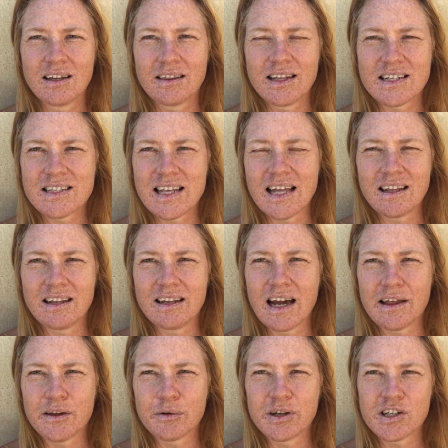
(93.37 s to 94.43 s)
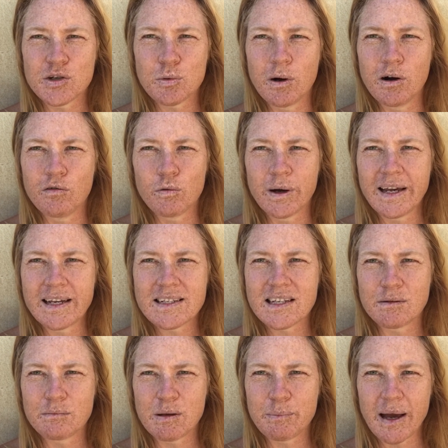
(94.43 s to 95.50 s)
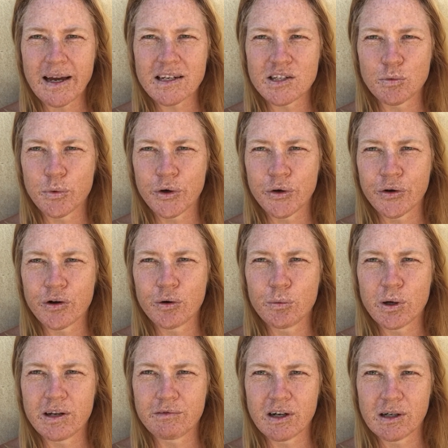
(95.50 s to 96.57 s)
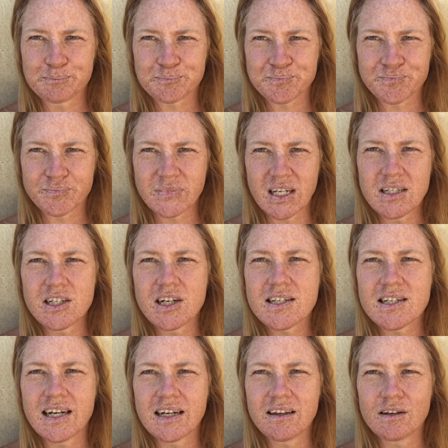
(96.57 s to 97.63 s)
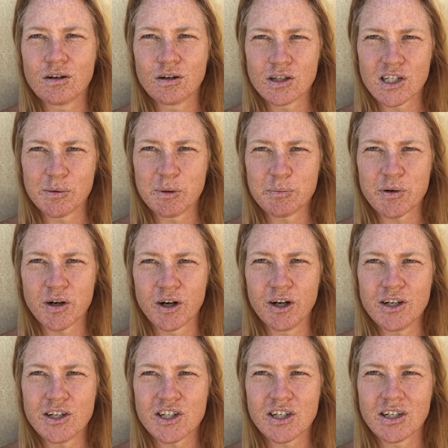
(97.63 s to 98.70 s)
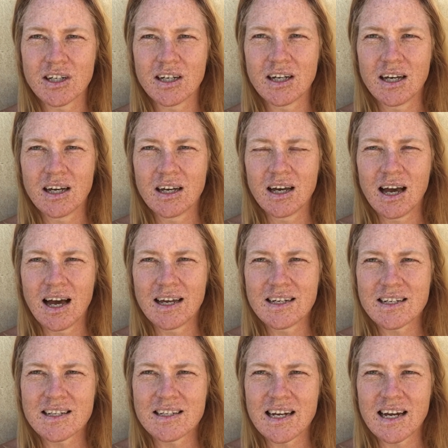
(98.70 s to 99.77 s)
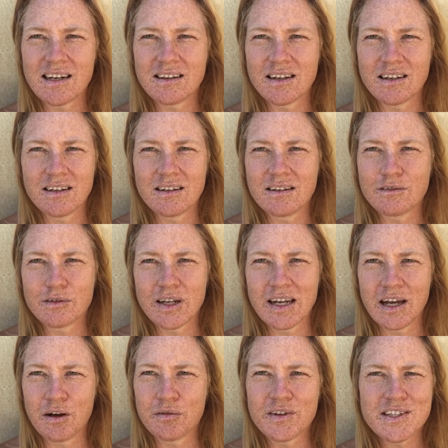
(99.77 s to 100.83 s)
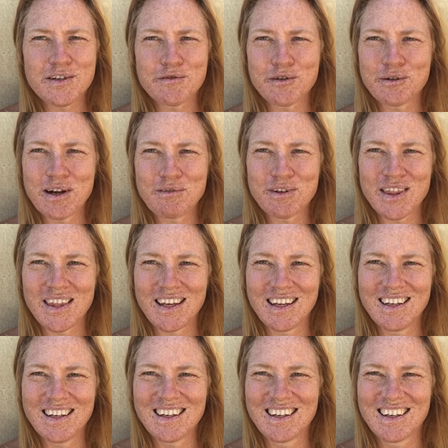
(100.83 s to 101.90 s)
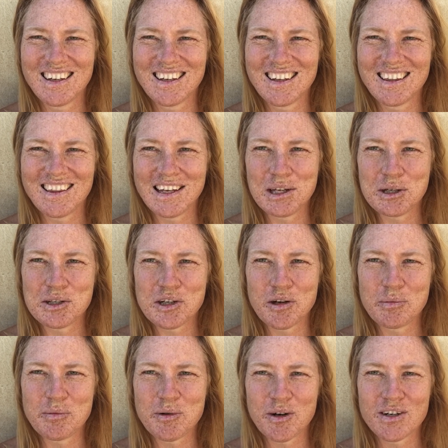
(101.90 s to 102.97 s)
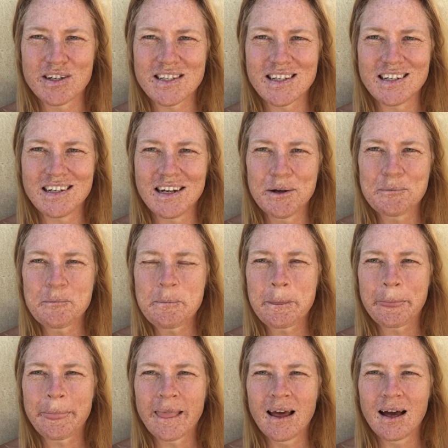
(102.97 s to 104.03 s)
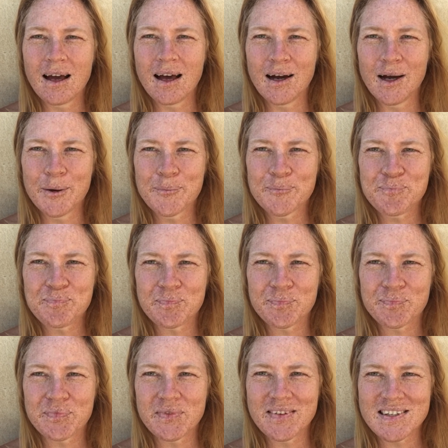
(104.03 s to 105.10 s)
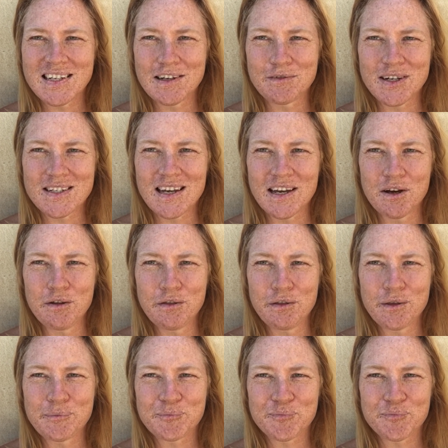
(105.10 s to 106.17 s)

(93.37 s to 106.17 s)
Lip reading: this, that and the other in 12 weeks and be back to work or whatever. Just take a long-term approach. Understand that health is a forever thing. Thank you, Toby Morrison. CFS Health.